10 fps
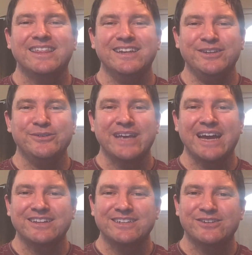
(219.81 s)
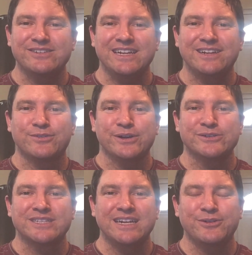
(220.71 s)
The New Caledonian
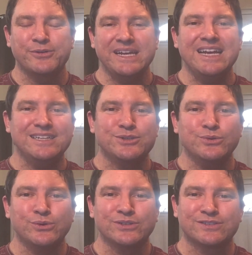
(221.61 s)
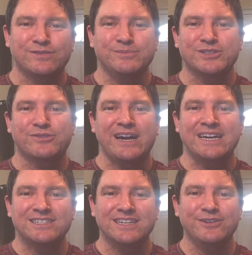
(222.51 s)
crows can create tools from
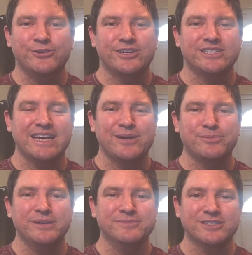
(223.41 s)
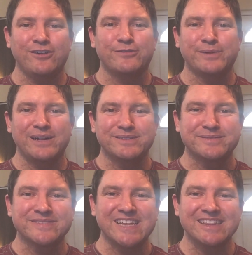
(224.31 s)
scratch in order to help them solve
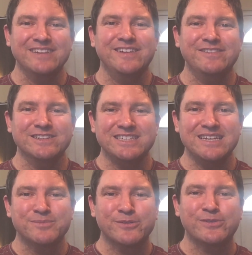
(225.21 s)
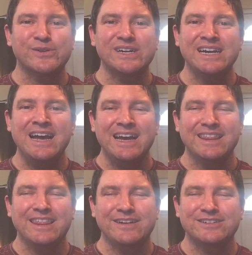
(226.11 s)
problems that they've never seen before.
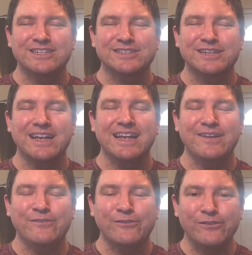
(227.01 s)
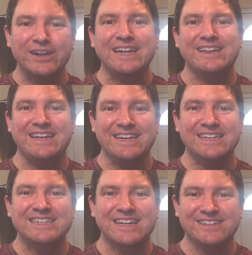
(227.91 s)
They're just really
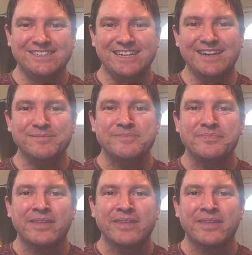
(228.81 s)
intelligent.